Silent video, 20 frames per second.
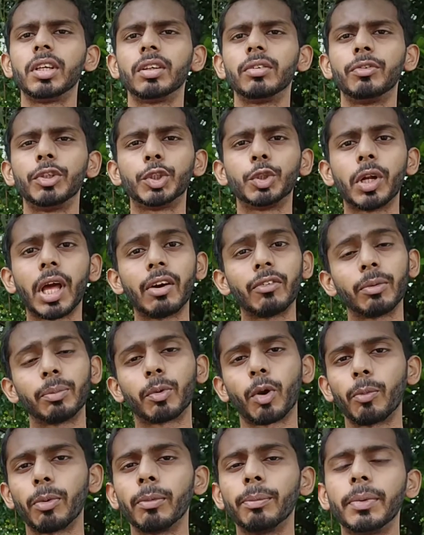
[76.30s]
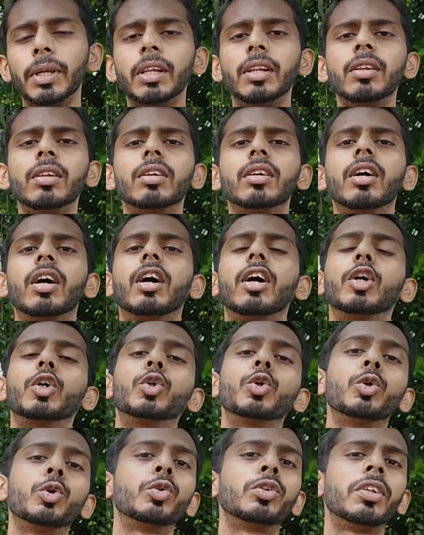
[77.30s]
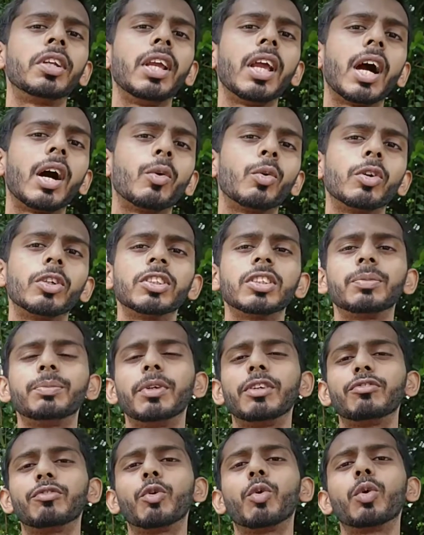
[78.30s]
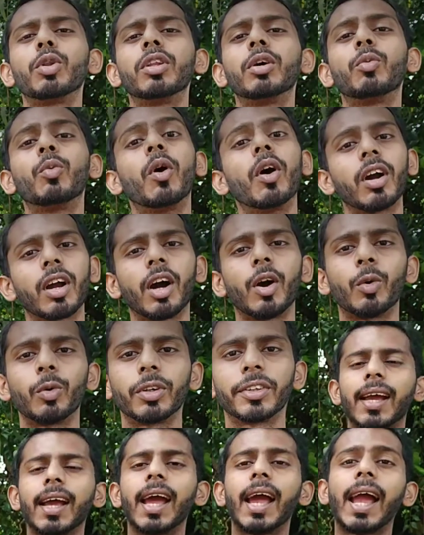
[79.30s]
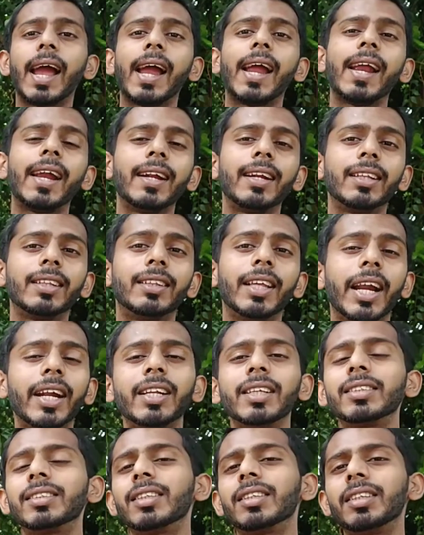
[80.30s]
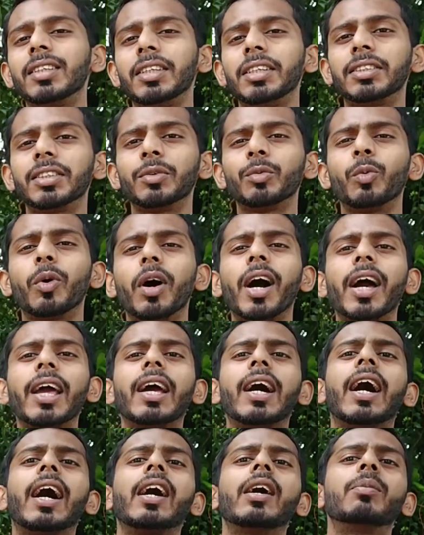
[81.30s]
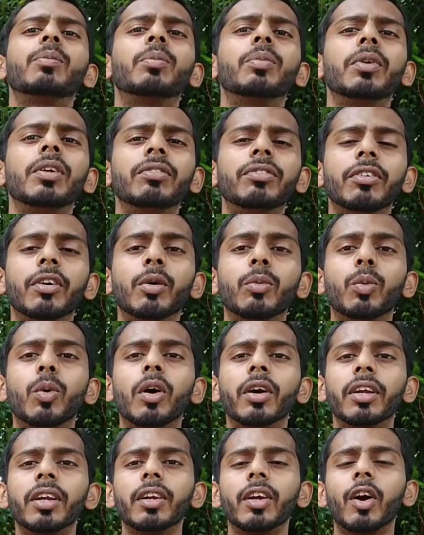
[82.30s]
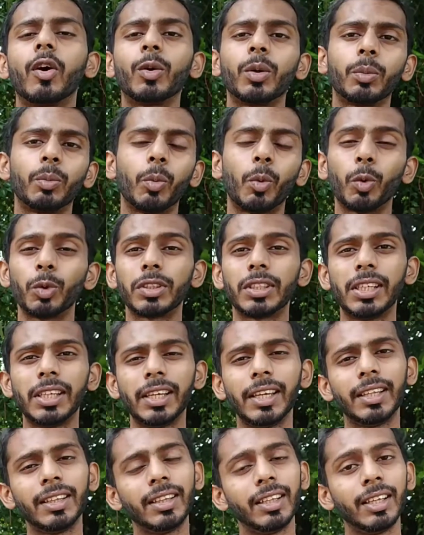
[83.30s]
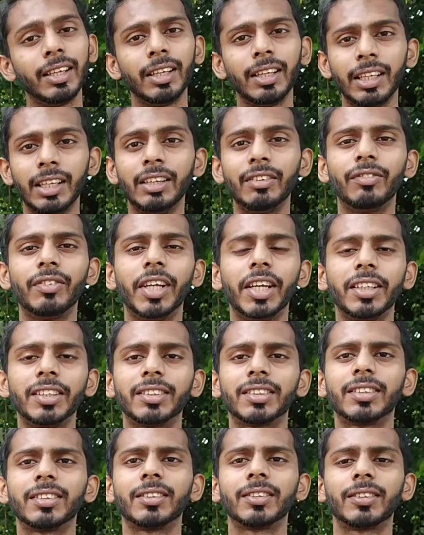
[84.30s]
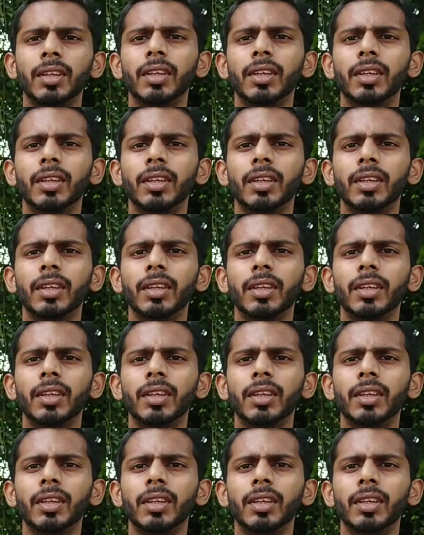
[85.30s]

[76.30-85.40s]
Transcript: We should have a proper meal 2 to 3 hours before the workout, and that is the reason why I prefer working out mostly in the evenings.